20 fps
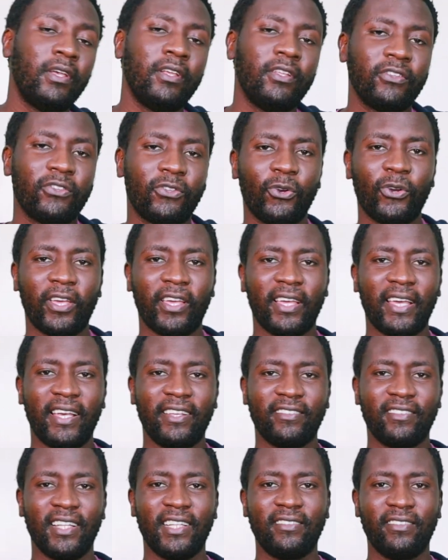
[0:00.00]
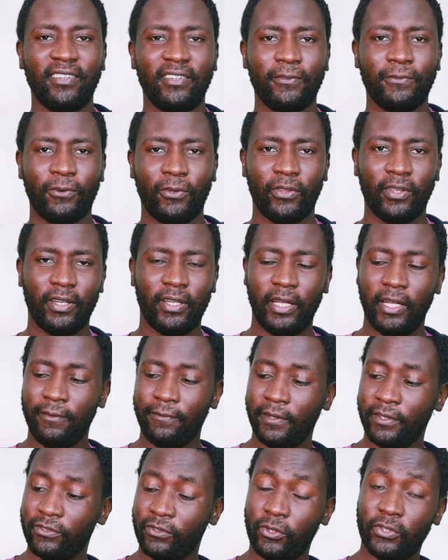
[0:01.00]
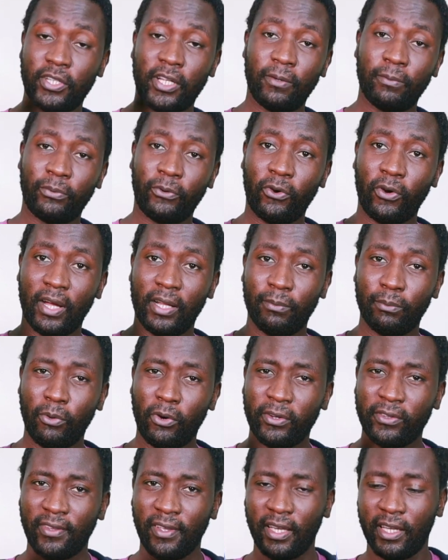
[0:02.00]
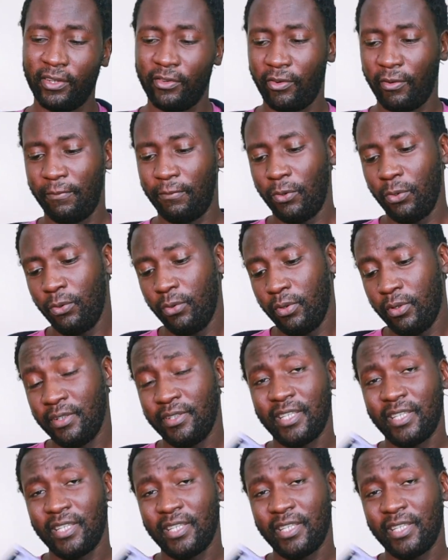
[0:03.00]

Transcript: So okay guys, that's it for the Infinix NOTE 10 Pro unboxing and review.